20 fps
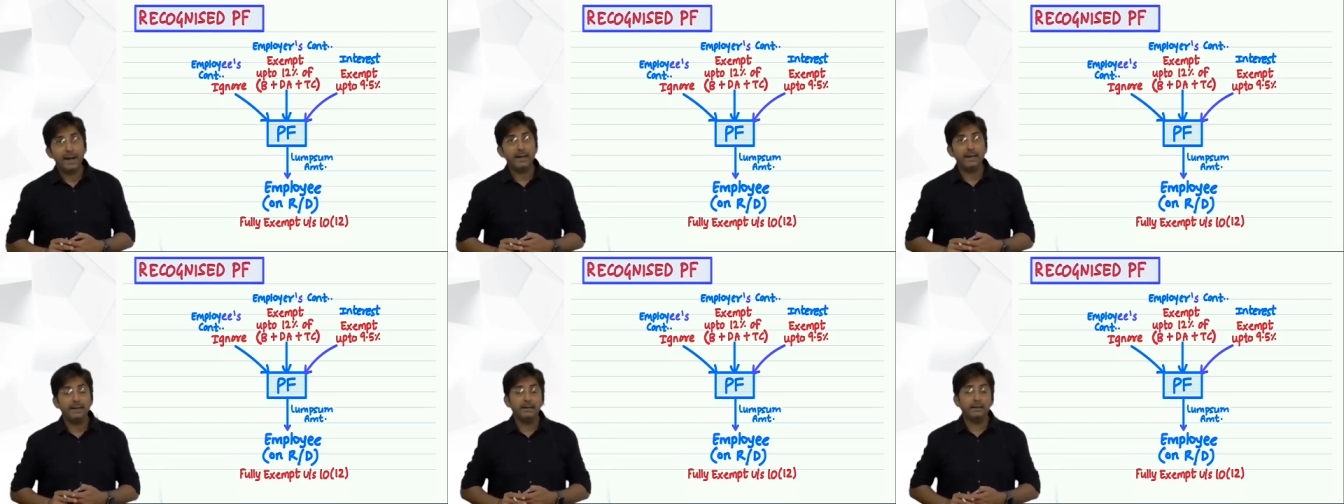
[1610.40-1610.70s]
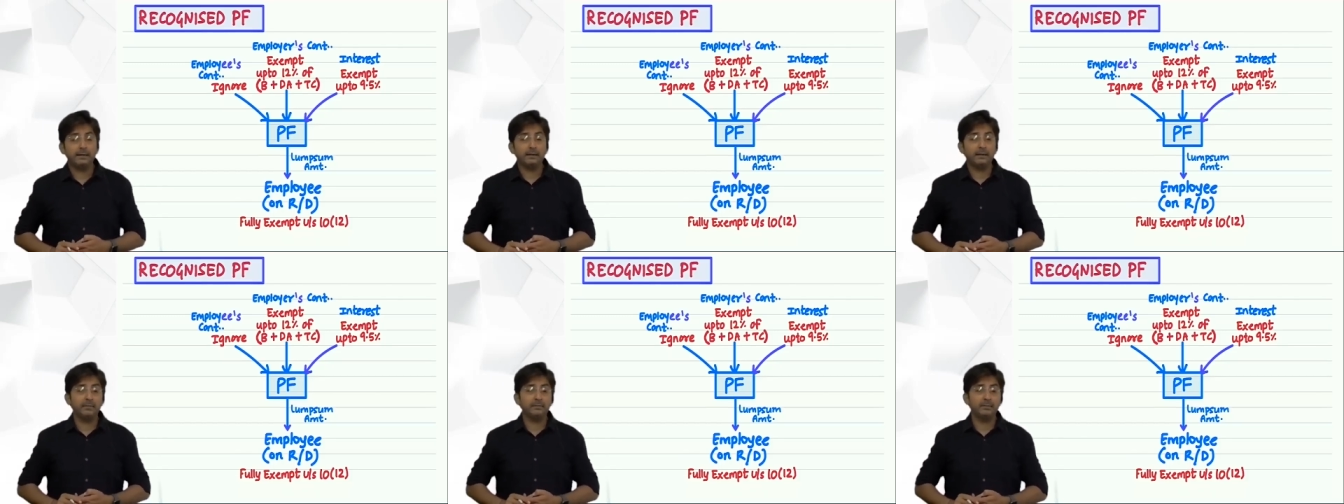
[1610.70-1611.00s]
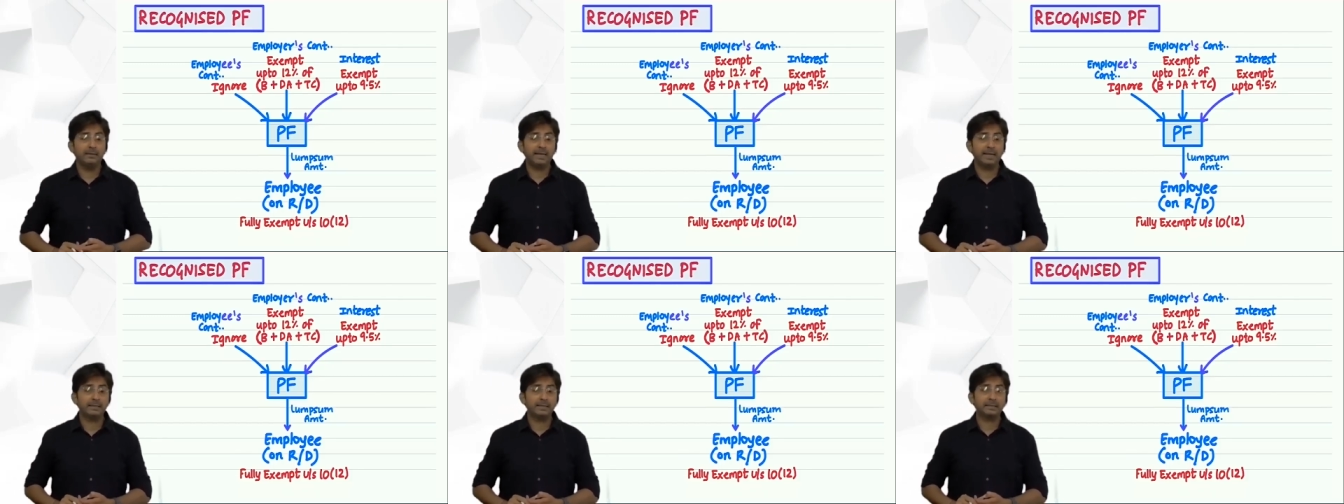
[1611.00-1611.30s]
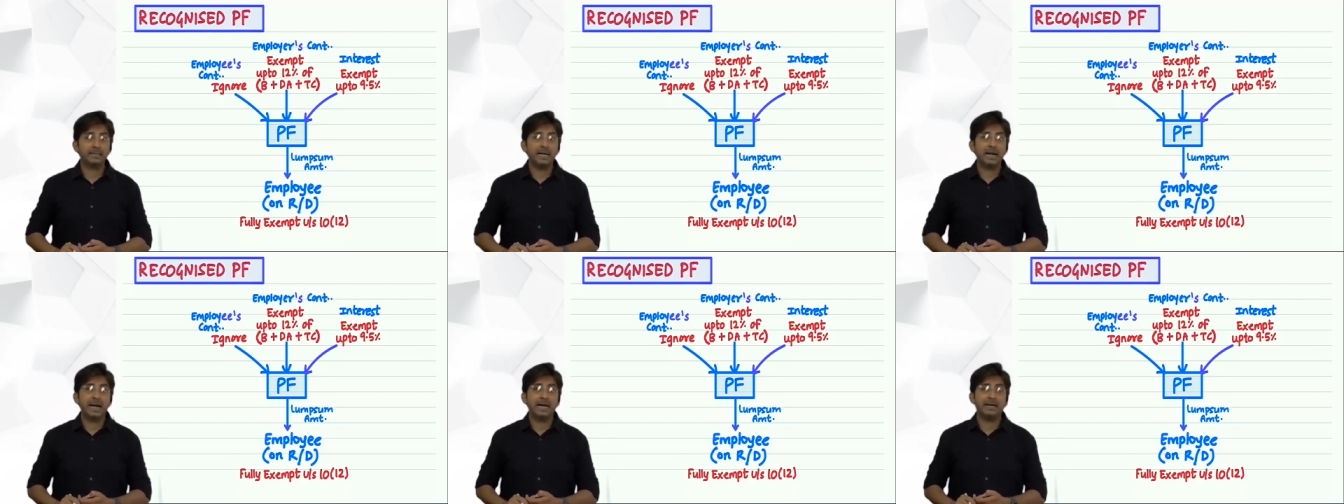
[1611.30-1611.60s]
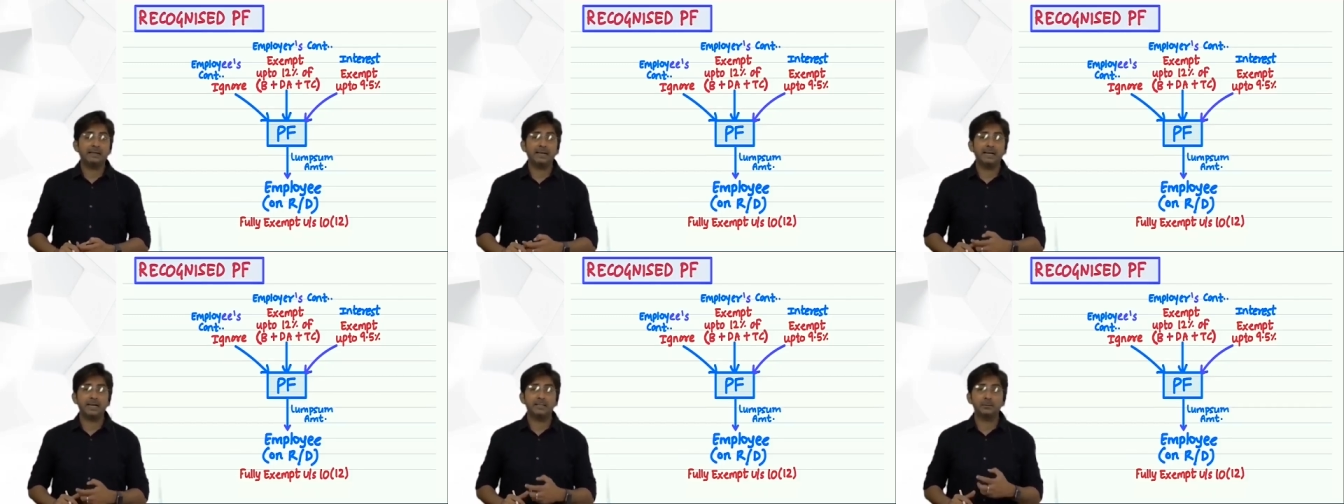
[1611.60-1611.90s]
Income Tax
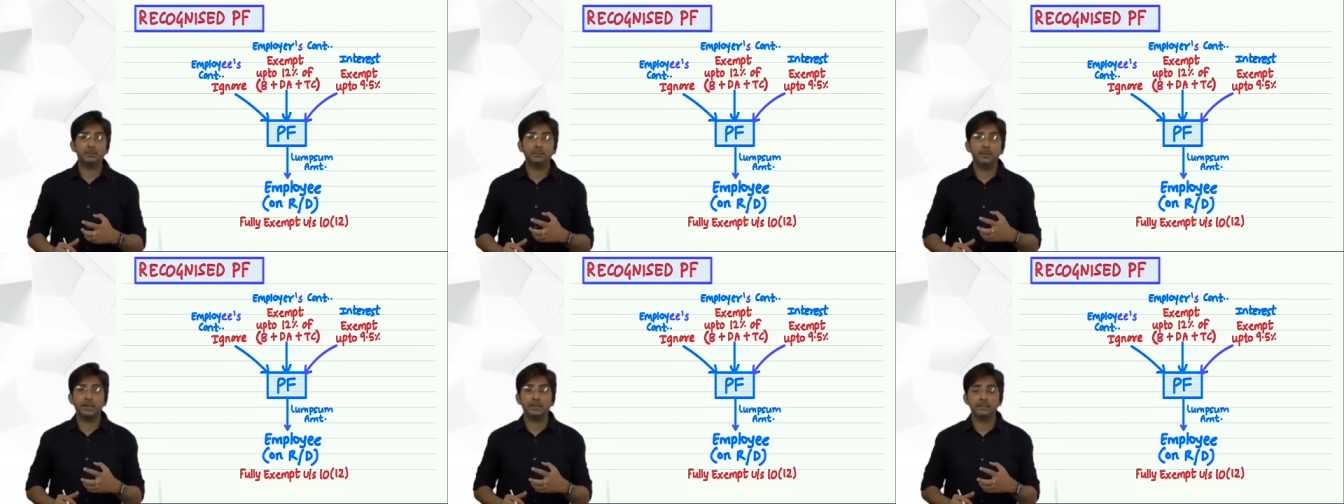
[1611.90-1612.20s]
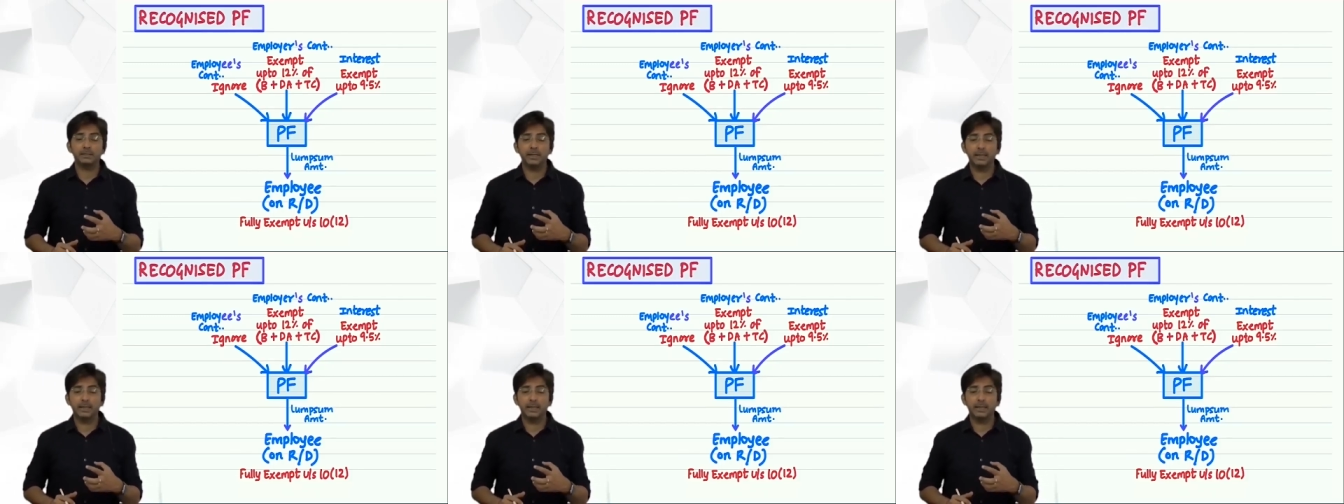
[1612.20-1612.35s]
Act expects